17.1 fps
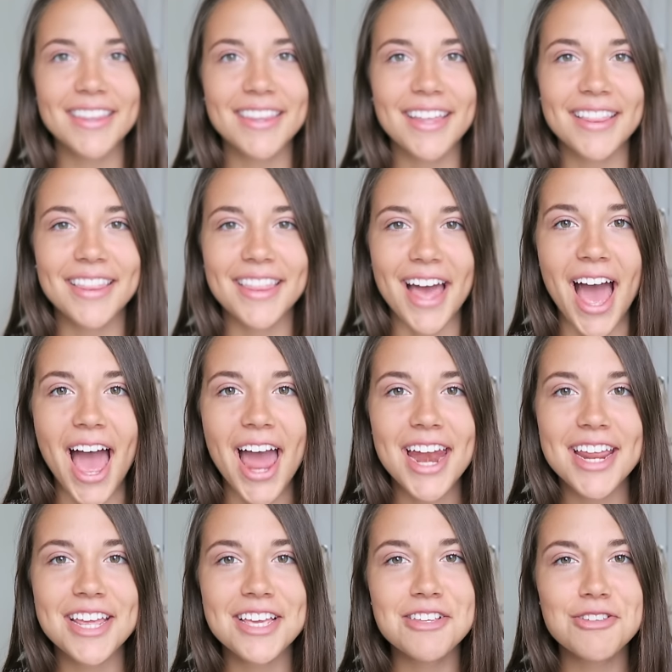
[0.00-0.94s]
that
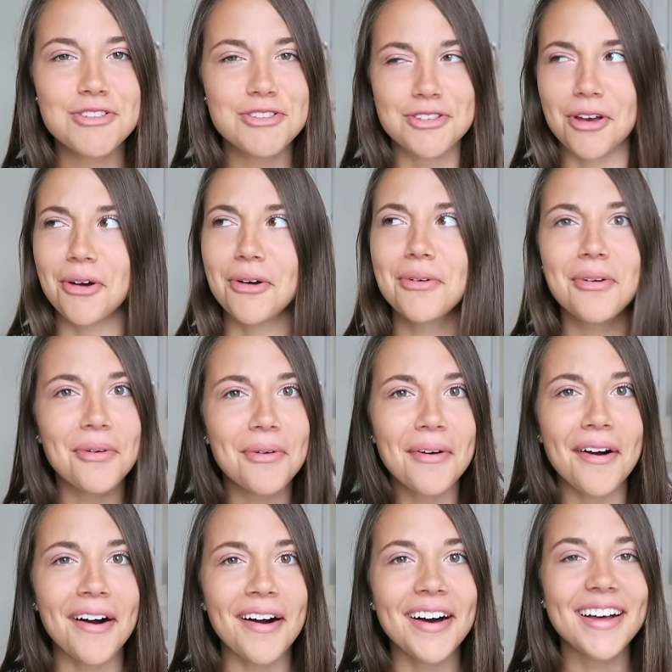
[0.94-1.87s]
that is so
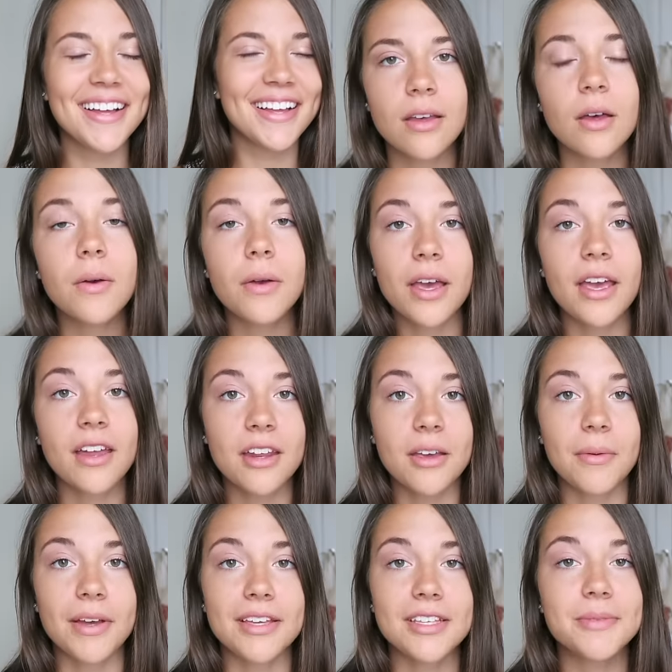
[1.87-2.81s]
cool. Okay,
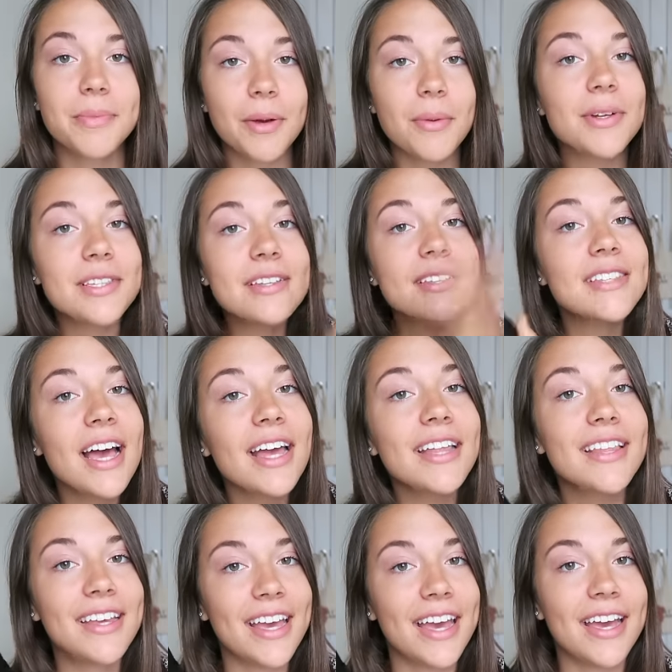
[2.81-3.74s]
anyways, but what's
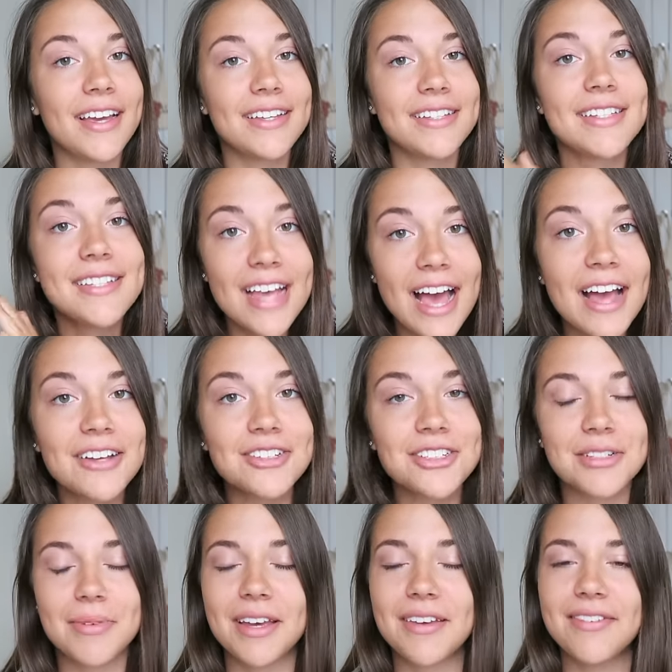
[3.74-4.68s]
inside the case is
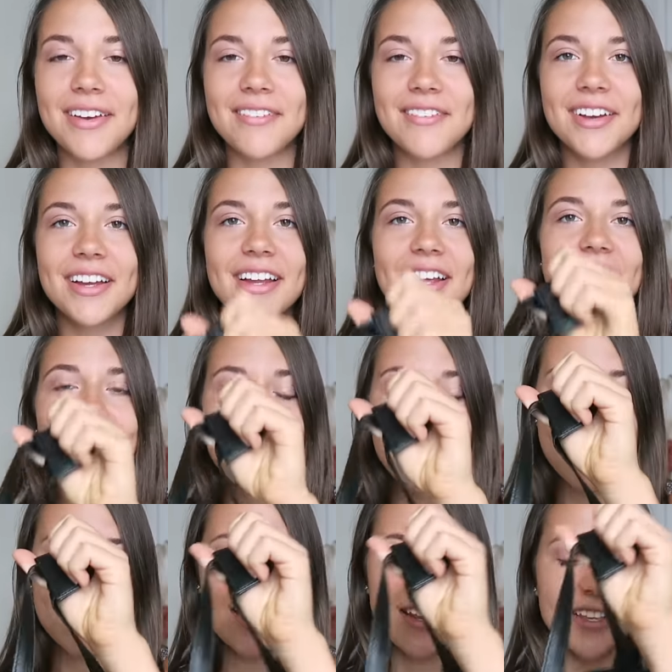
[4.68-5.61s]
actually my favorite.
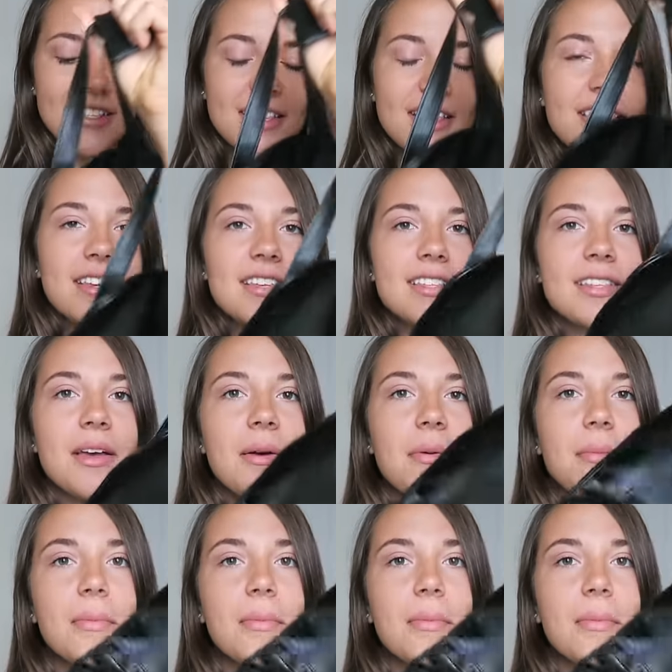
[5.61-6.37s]
And it's this,